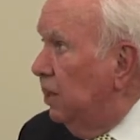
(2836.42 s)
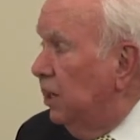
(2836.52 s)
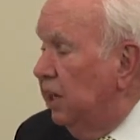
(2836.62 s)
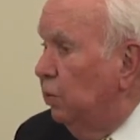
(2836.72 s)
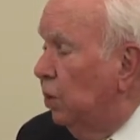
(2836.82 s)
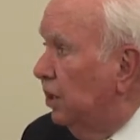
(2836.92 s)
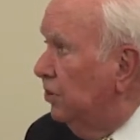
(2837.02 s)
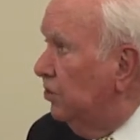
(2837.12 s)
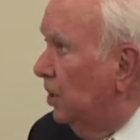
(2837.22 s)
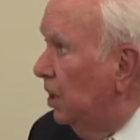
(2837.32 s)
he
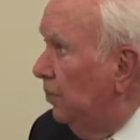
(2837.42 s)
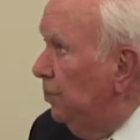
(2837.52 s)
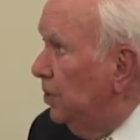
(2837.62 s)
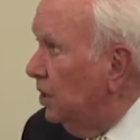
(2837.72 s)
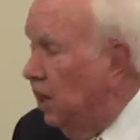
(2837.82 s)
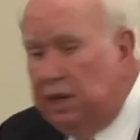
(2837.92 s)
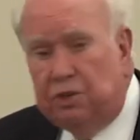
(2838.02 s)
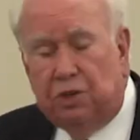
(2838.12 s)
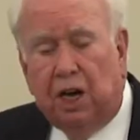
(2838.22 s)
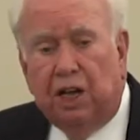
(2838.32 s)
was getting
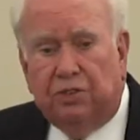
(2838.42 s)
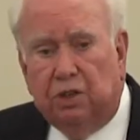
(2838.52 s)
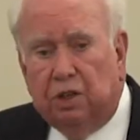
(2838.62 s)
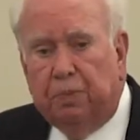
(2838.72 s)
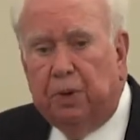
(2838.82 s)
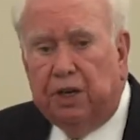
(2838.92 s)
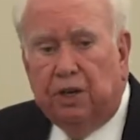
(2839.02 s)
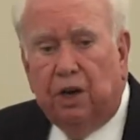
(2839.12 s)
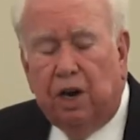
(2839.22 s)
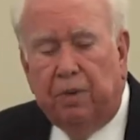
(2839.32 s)
jostled pretty
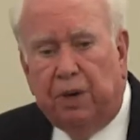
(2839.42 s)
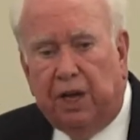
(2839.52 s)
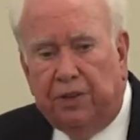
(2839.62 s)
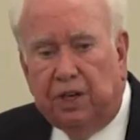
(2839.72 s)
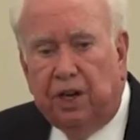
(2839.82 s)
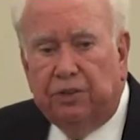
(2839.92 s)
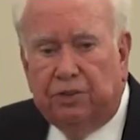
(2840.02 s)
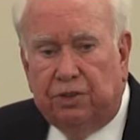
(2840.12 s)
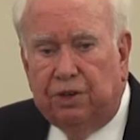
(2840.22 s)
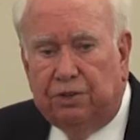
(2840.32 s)
hard by the
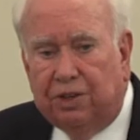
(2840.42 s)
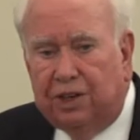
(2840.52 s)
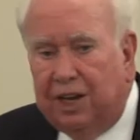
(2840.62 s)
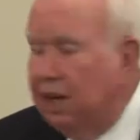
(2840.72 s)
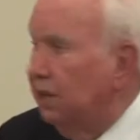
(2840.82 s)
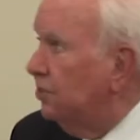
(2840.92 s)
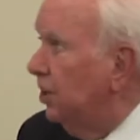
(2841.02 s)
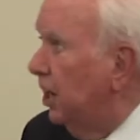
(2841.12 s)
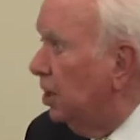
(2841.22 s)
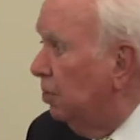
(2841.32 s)
youngsters at
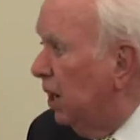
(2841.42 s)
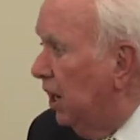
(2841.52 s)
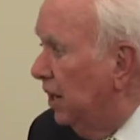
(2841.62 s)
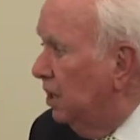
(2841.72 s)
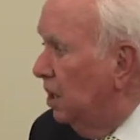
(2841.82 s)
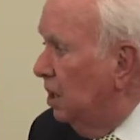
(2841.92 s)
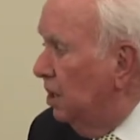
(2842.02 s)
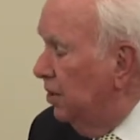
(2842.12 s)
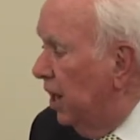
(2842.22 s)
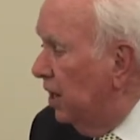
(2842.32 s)
Caltech by
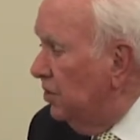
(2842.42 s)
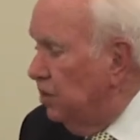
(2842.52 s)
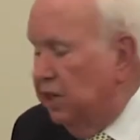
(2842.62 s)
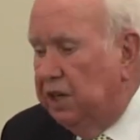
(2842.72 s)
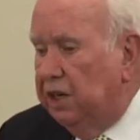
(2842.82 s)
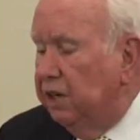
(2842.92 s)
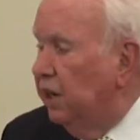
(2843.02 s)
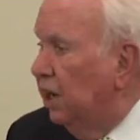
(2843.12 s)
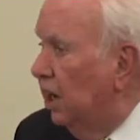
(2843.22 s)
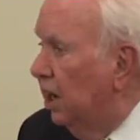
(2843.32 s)

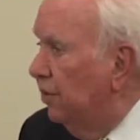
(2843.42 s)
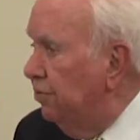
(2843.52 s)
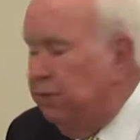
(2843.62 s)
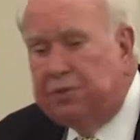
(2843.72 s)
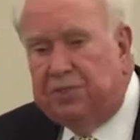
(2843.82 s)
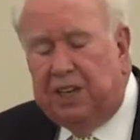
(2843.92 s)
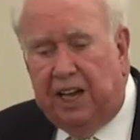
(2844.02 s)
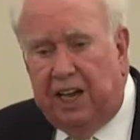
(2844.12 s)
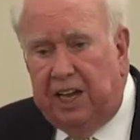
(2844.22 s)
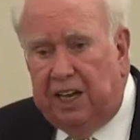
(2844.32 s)

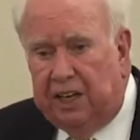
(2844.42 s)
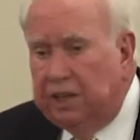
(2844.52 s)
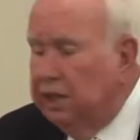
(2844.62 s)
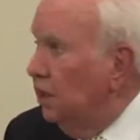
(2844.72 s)
1958.